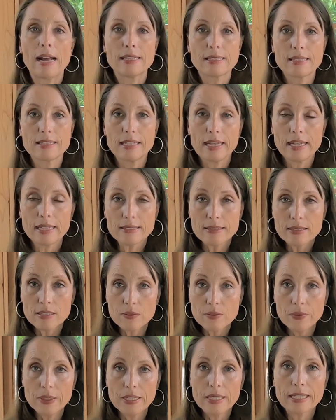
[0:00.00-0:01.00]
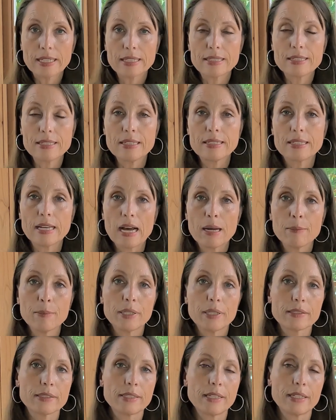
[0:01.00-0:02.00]
Next, I want to treat the
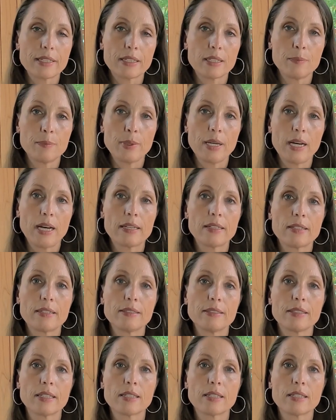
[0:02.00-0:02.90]
intestinal bacteria.